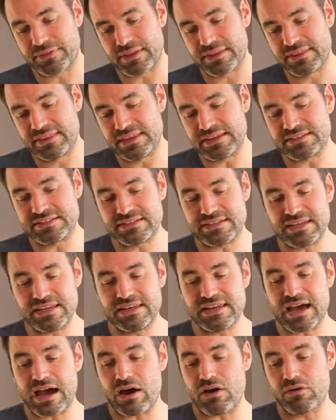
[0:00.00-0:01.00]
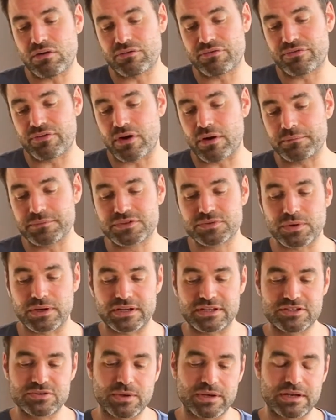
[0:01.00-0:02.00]
this tea now from
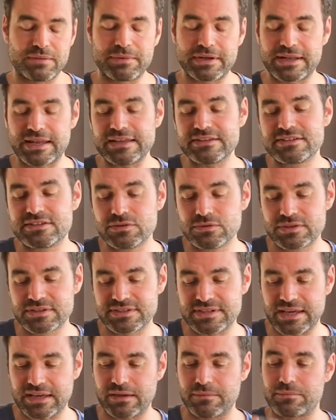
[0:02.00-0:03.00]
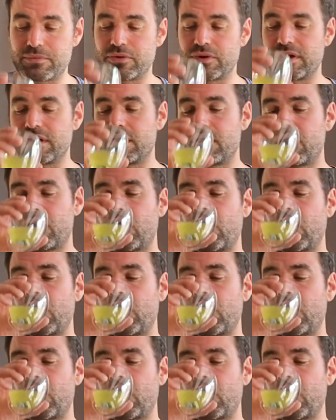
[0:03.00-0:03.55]
2020. But let's do the second brewing.